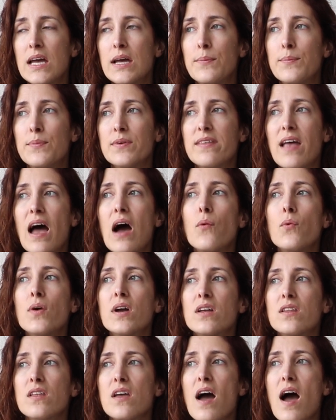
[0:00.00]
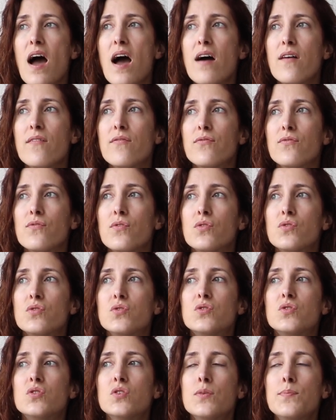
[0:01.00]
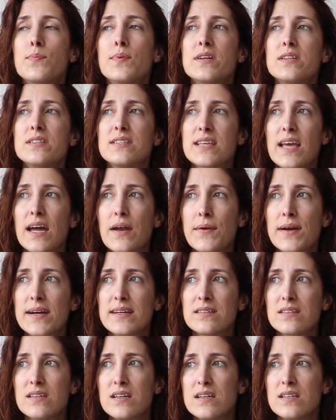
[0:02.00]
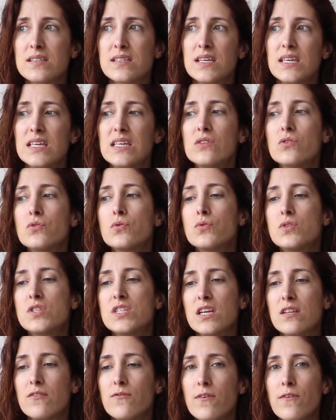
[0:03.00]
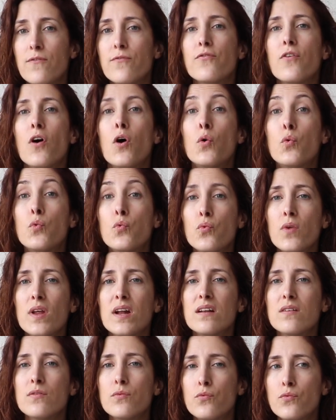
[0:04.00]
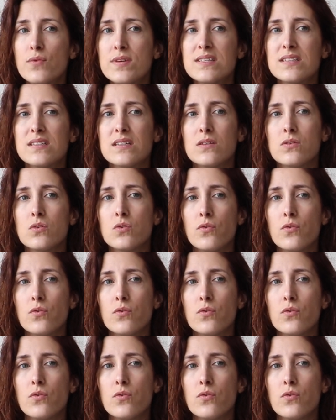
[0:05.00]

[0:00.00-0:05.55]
But are we gonna have The Boys characters into Gen V for a real reason,